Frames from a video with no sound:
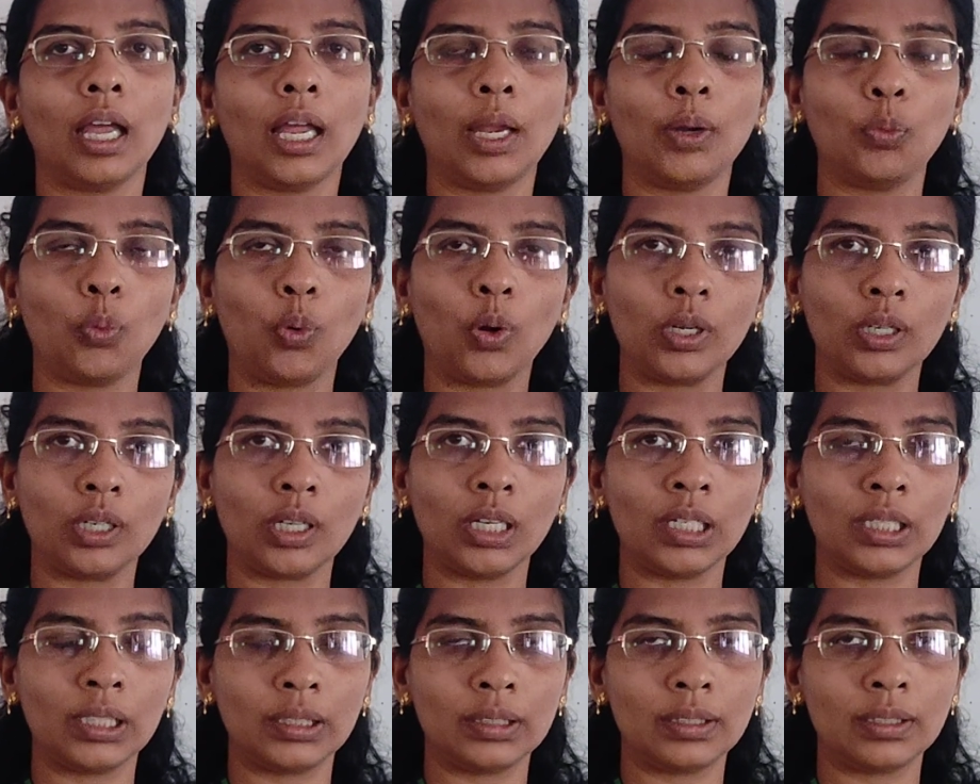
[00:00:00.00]
and what
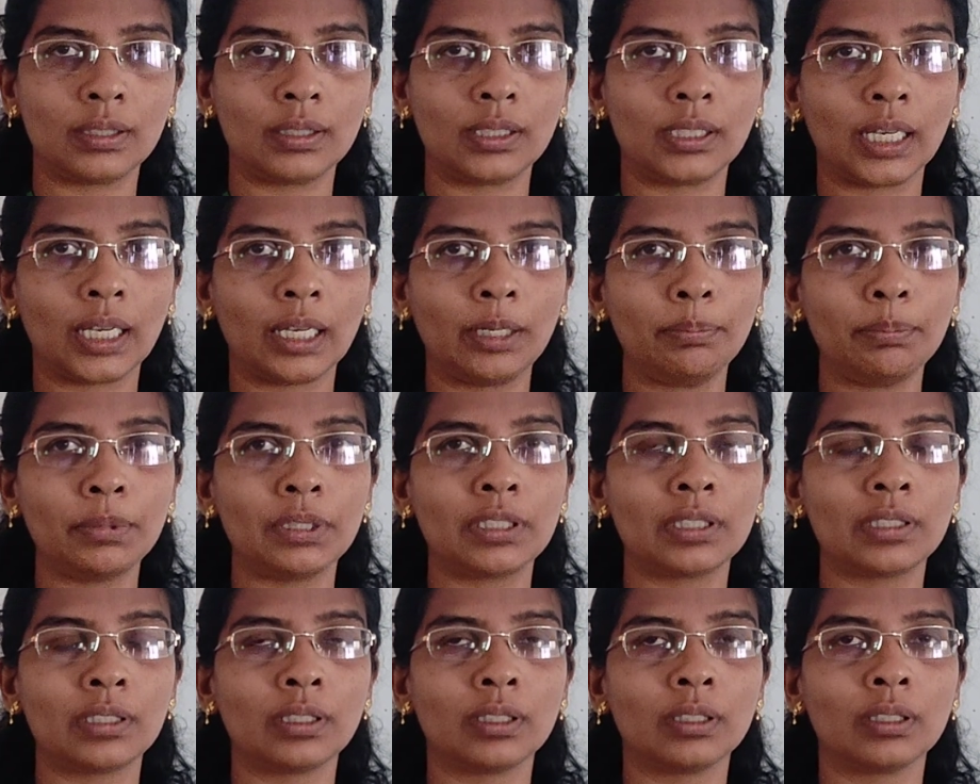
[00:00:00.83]
are its
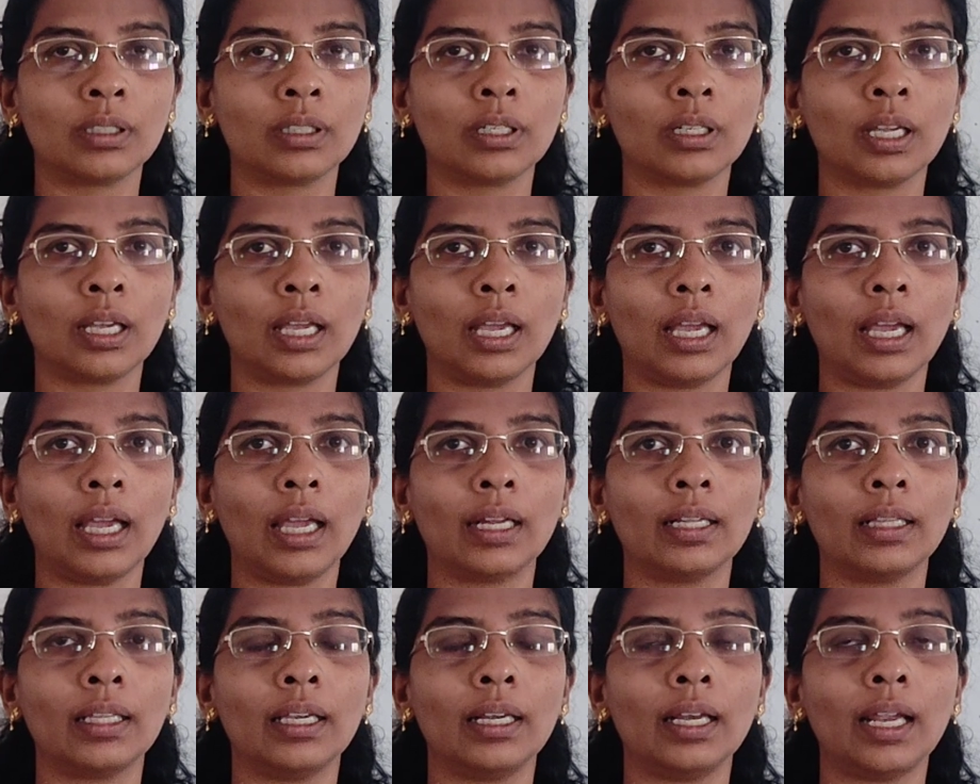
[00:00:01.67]
types
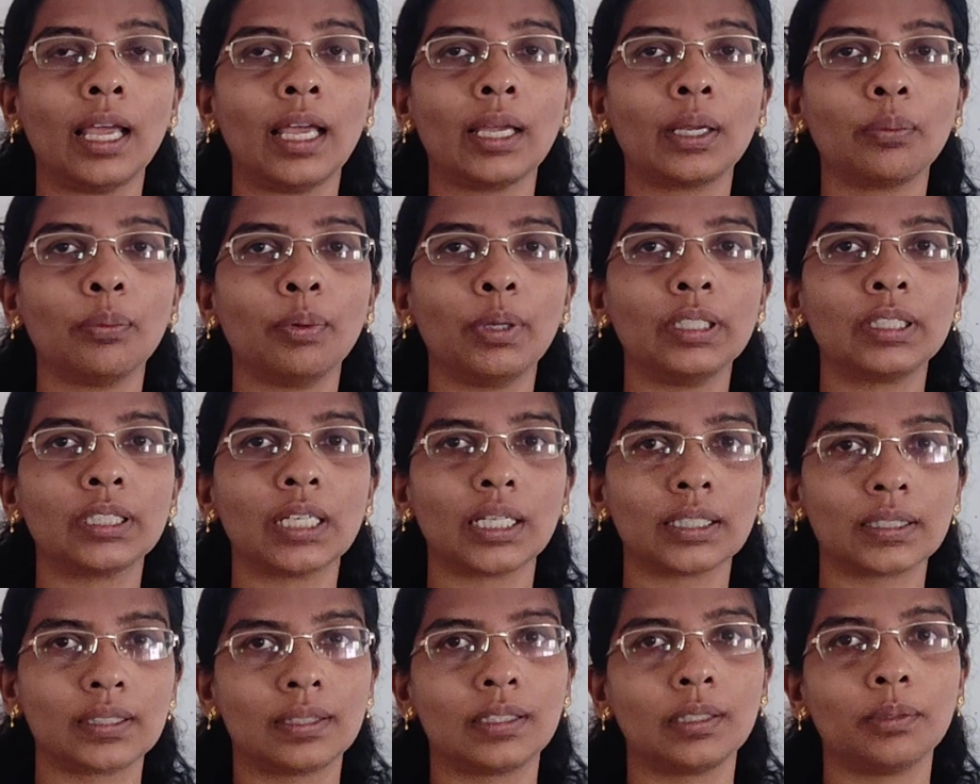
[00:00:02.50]
and the language
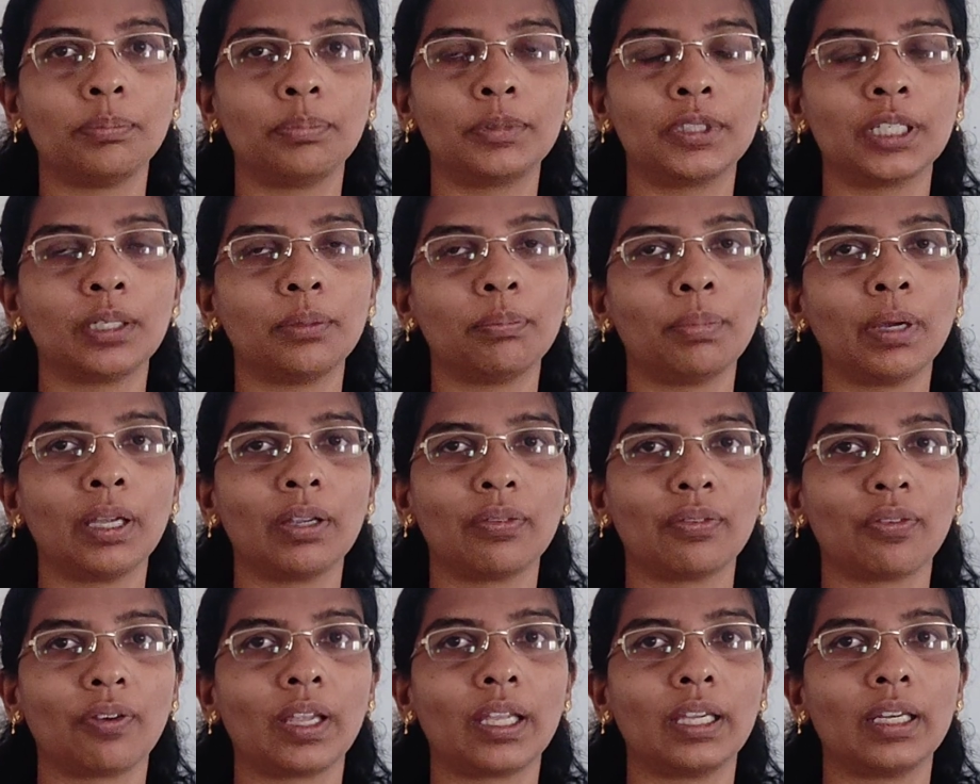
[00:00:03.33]
accepted
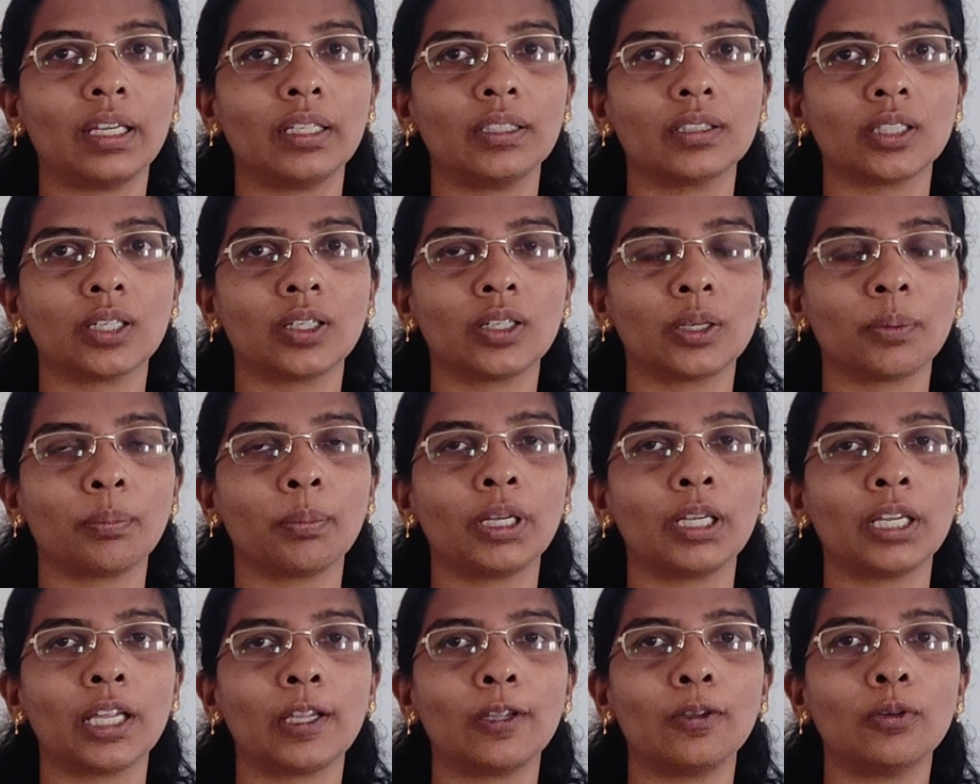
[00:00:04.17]
by finite
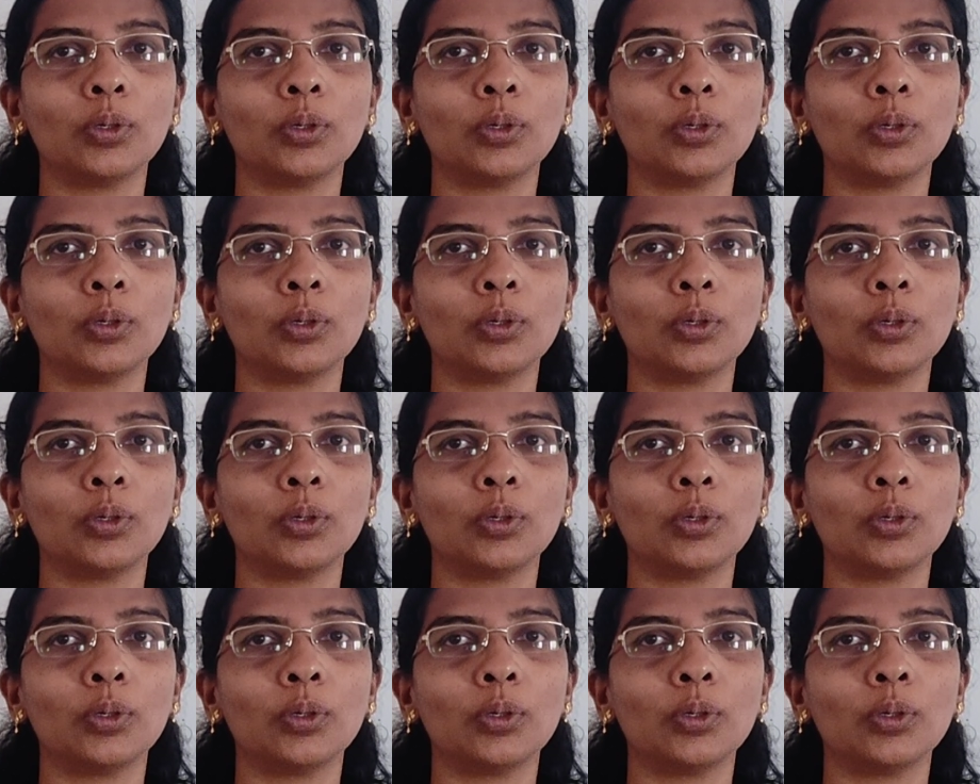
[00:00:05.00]
automata.